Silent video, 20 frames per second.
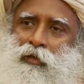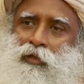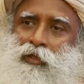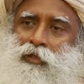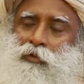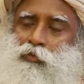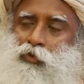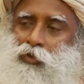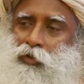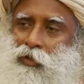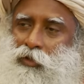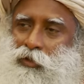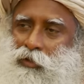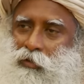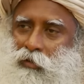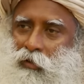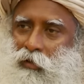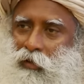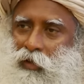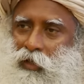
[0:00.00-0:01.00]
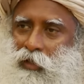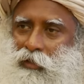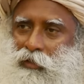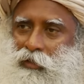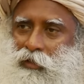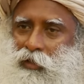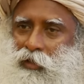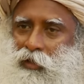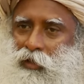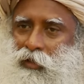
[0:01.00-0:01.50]
This book is called
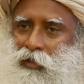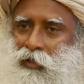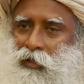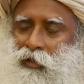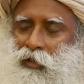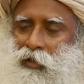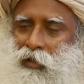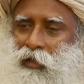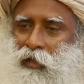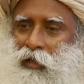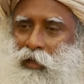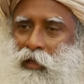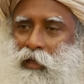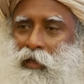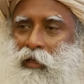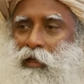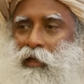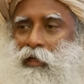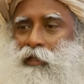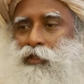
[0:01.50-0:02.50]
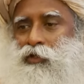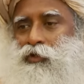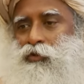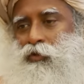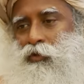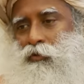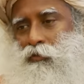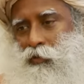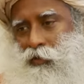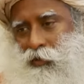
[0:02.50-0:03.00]
as The Endless
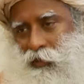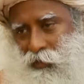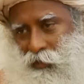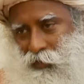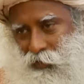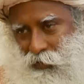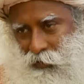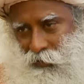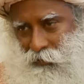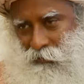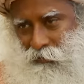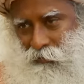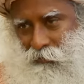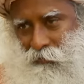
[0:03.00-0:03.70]
Universe.